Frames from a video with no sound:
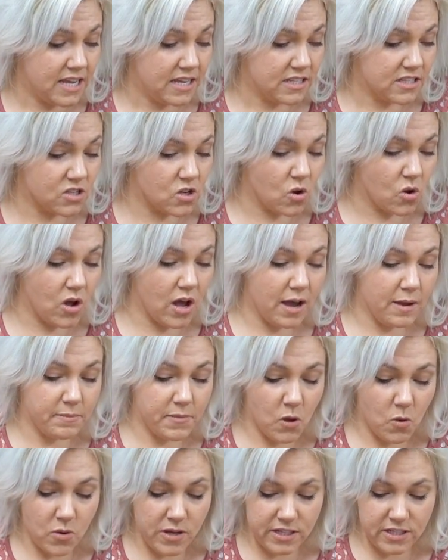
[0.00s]
So I'm
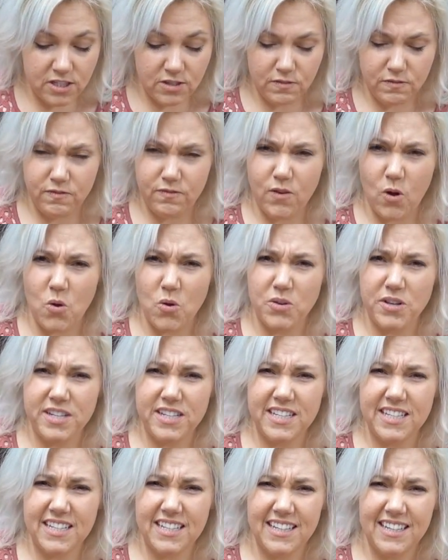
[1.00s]
going to fold
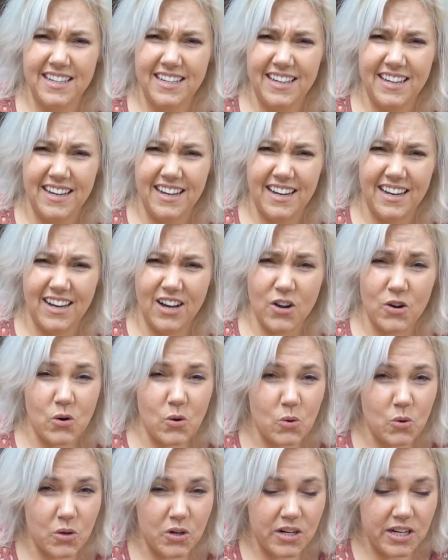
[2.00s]
it
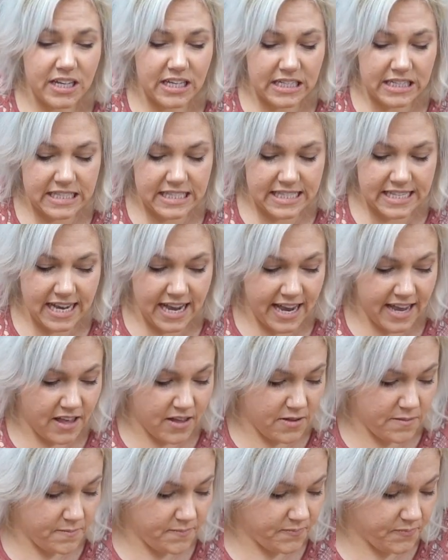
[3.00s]
accordion
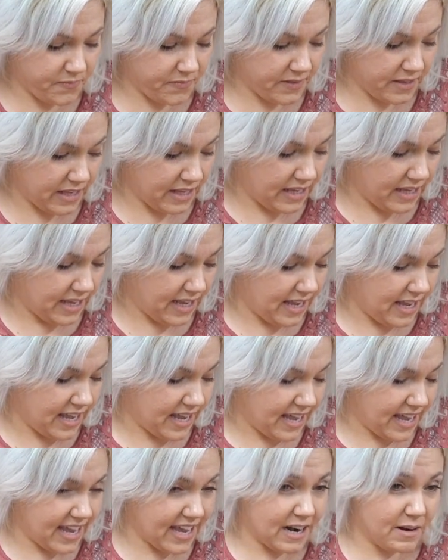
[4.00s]
style.
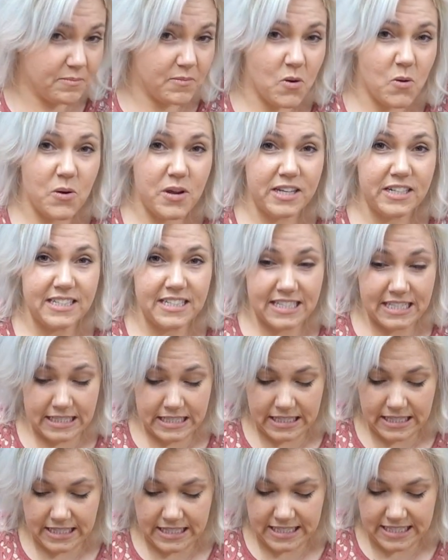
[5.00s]
And I'm going to
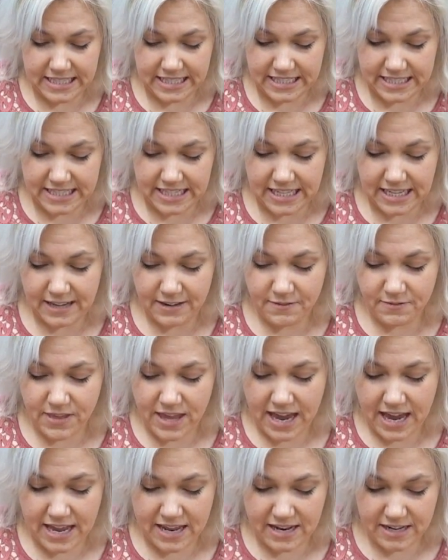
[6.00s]
see if
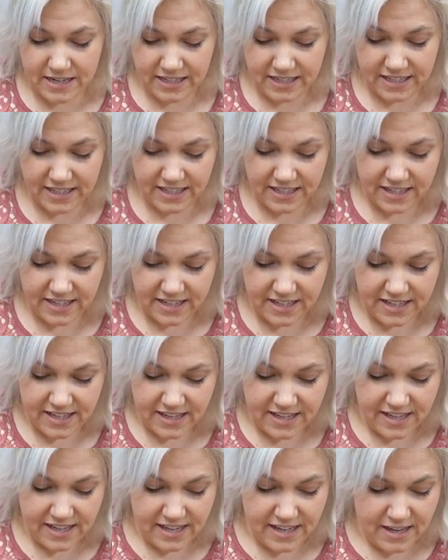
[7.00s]
that
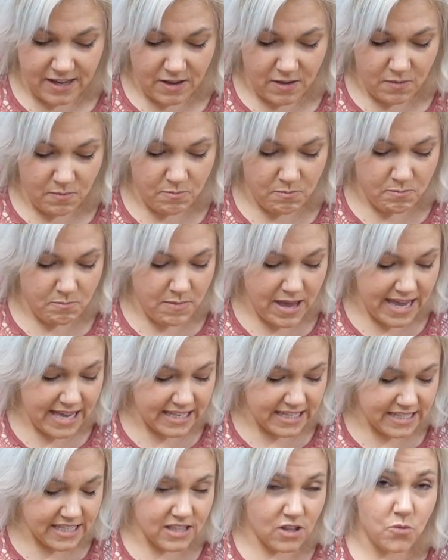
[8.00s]

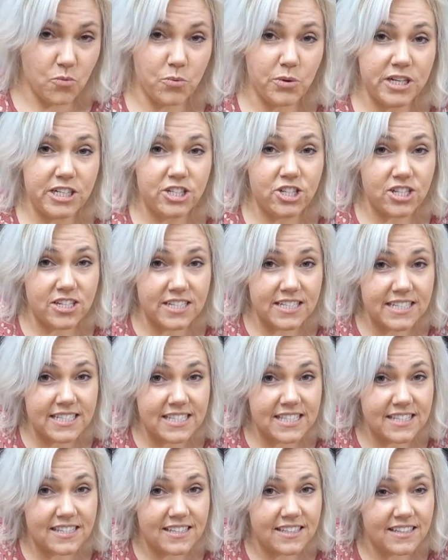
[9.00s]
makes the
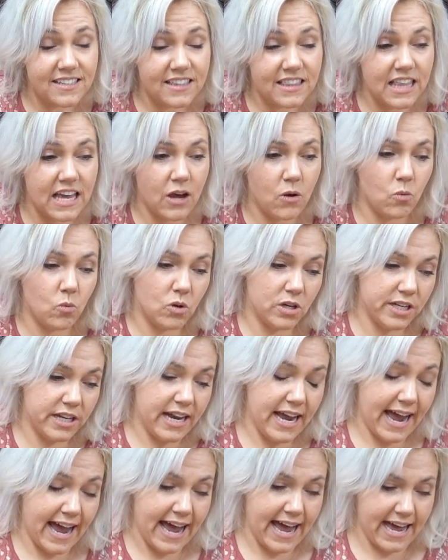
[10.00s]
ridges that wood
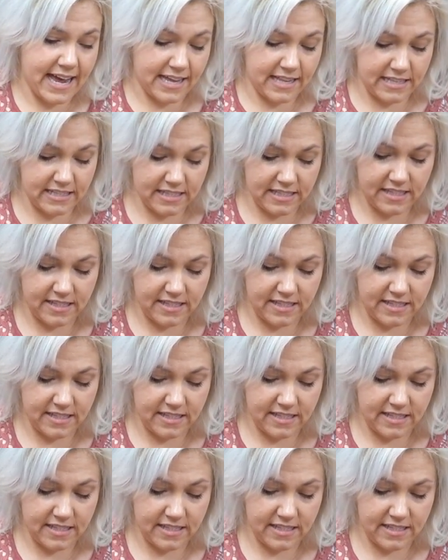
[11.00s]
has.